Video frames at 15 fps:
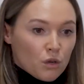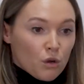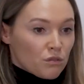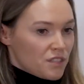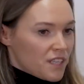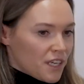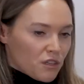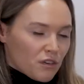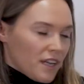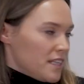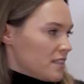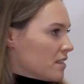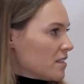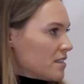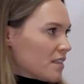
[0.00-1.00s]
content
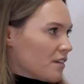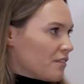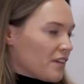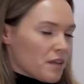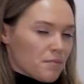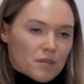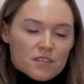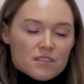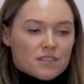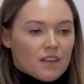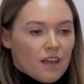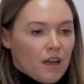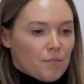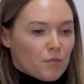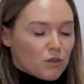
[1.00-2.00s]
creators that are famous
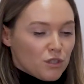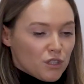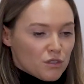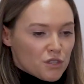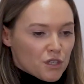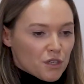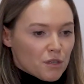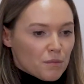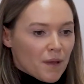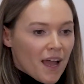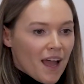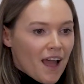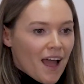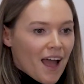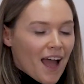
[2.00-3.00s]
on YouTube,
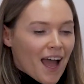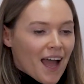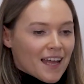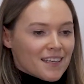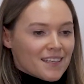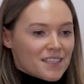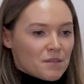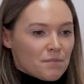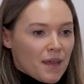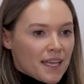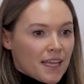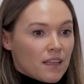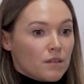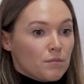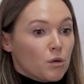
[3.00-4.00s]
and
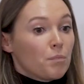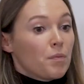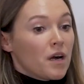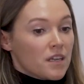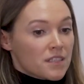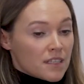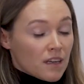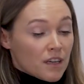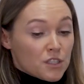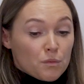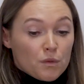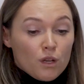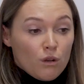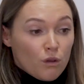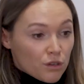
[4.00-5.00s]
making them more personalised.
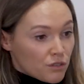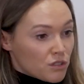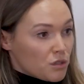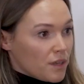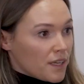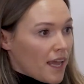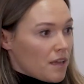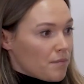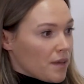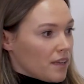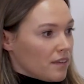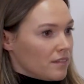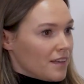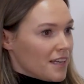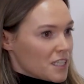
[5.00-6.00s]
So when you log on to a
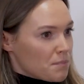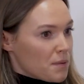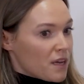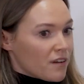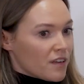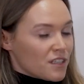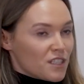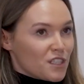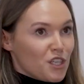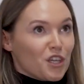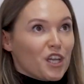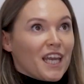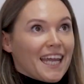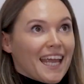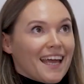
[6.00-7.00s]
gaming experience, you're
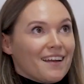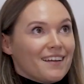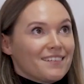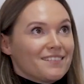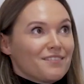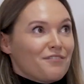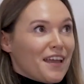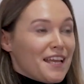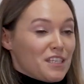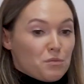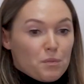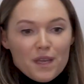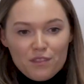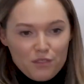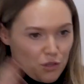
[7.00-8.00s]
going to get
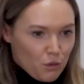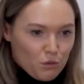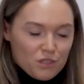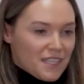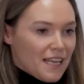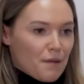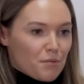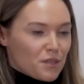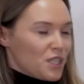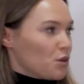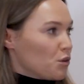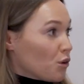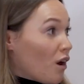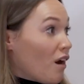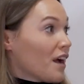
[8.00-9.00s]
faced with your celebrity
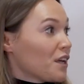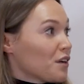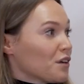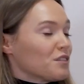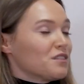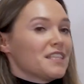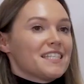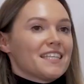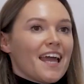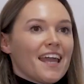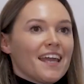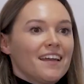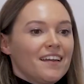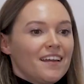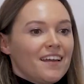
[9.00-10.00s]
or your icon to
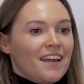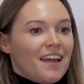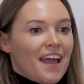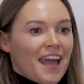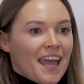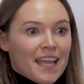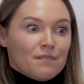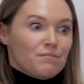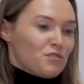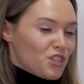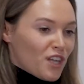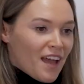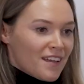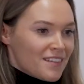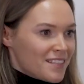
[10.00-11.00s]
say, hey,
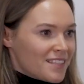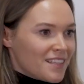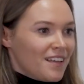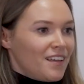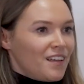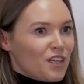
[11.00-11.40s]
Jess,